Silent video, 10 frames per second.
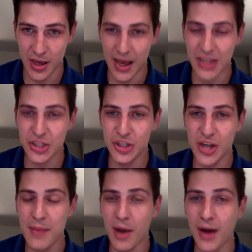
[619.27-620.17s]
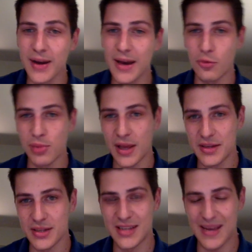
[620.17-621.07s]
as Jay Monahan
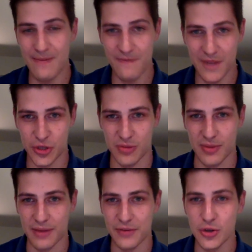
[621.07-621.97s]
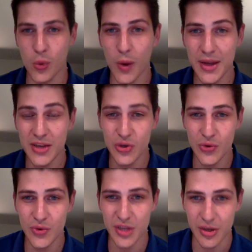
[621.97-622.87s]
replaces Tim Finchem after
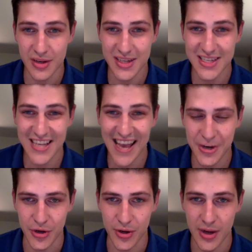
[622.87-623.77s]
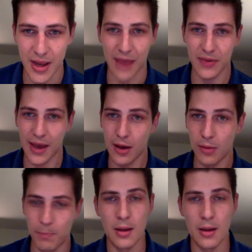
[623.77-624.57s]
22-year tenure at the helm.